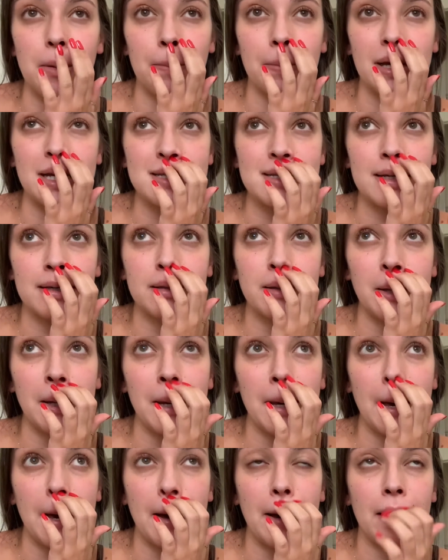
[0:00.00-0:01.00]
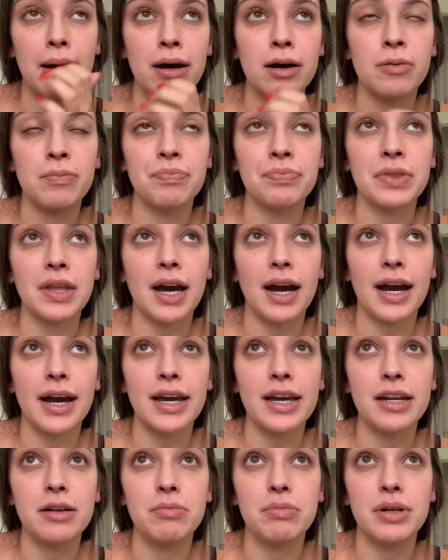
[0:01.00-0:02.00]
Basically,
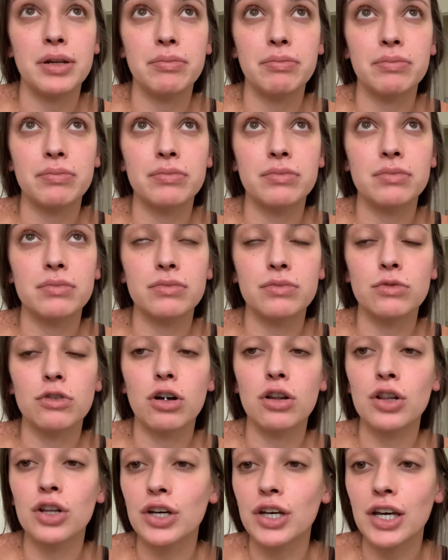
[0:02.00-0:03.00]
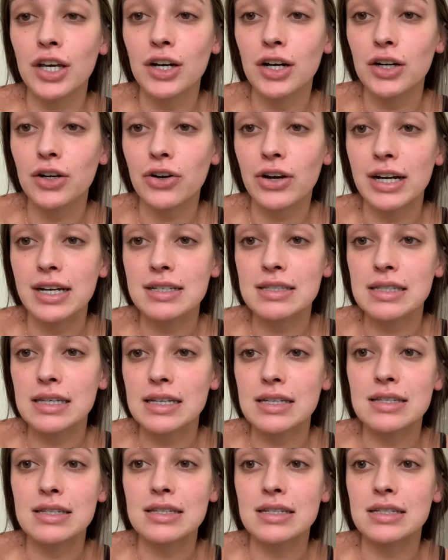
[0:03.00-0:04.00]
I'd been looking on
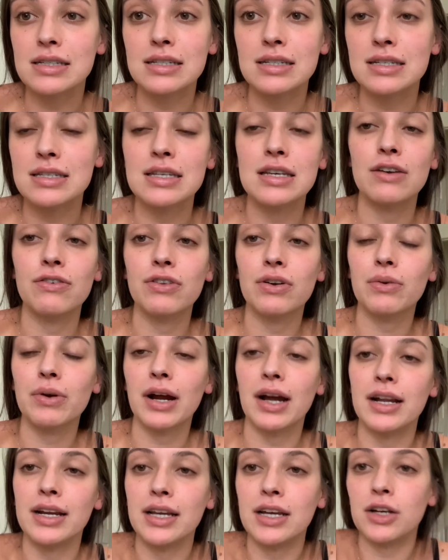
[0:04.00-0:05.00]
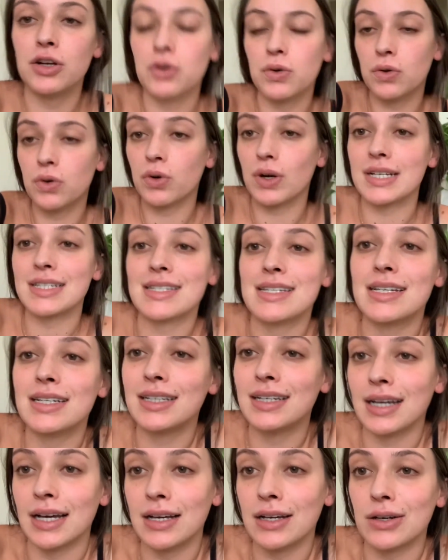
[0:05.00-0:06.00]
Craigslist to see if there were any
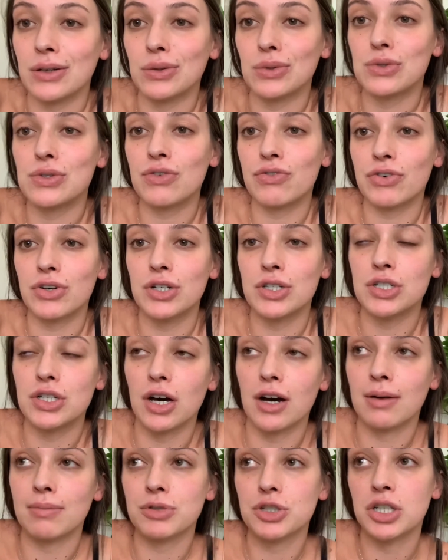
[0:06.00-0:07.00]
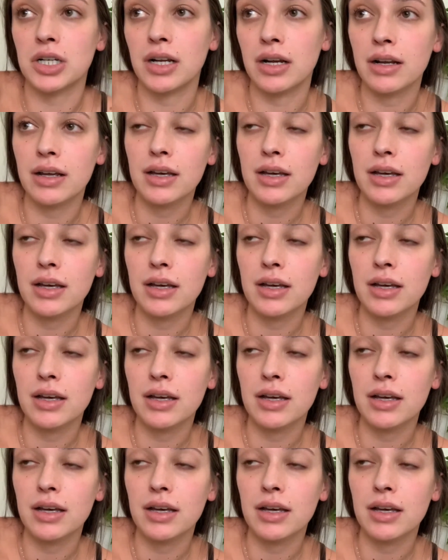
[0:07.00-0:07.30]
crested geckos for adoption,